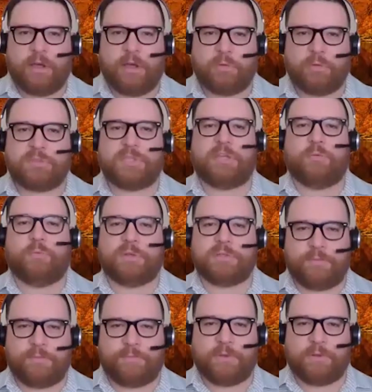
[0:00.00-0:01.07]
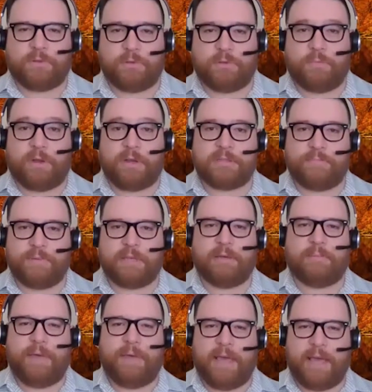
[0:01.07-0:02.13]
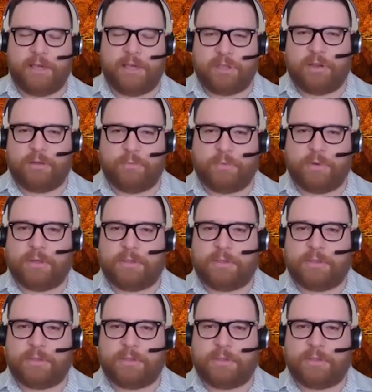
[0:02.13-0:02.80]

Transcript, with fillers: OT was the field you wanted to become passionate